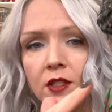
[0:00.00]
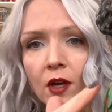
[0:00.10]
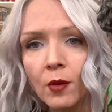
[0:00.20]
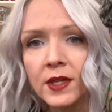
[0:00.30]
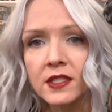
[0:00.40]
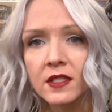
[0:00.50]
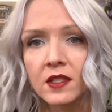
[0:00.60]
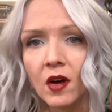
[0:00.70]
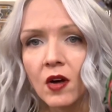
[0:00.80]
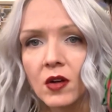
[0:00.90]
garment is
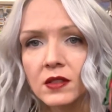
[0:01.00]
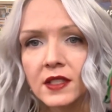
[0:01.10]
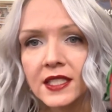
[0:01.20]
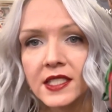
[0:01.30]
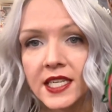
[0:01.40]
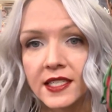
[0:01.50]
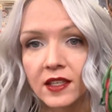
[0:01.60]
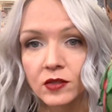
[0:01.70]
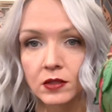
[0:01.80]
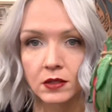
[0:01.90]
called. The
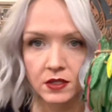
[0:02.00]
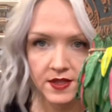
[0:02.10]
details over